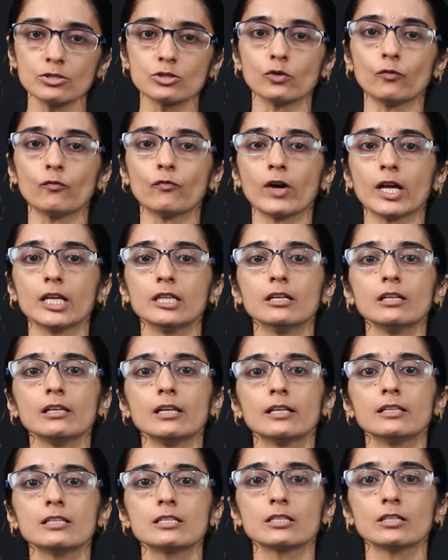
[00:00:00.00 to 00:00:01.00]
So final
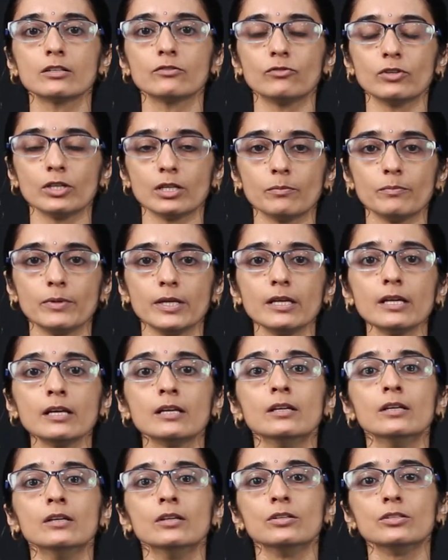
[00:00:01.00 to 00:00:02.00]
answer will be
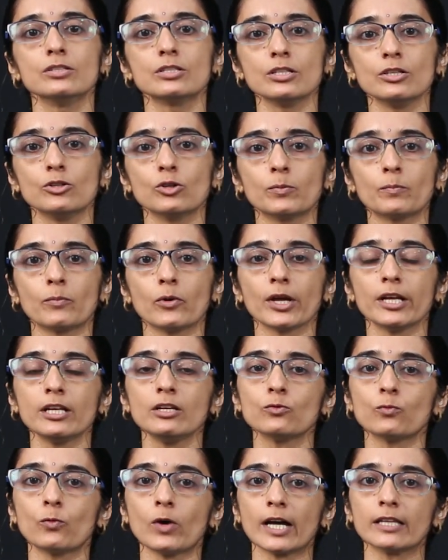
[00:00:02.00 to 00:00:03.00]

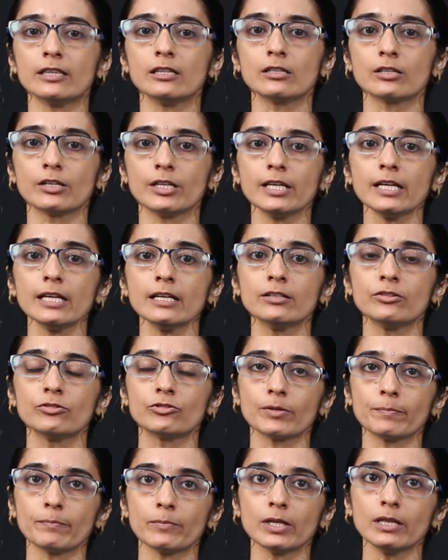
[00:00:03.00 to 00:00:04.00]

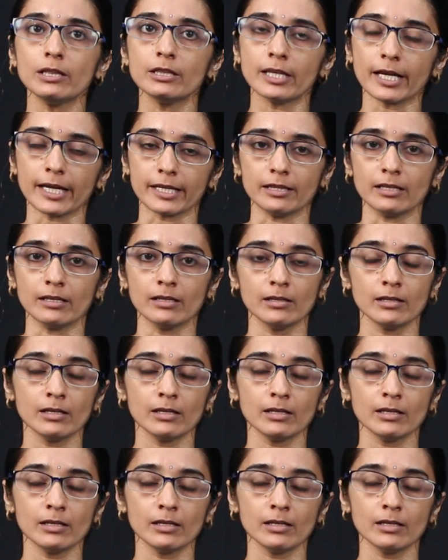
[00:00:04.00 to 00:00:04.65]
0.13999.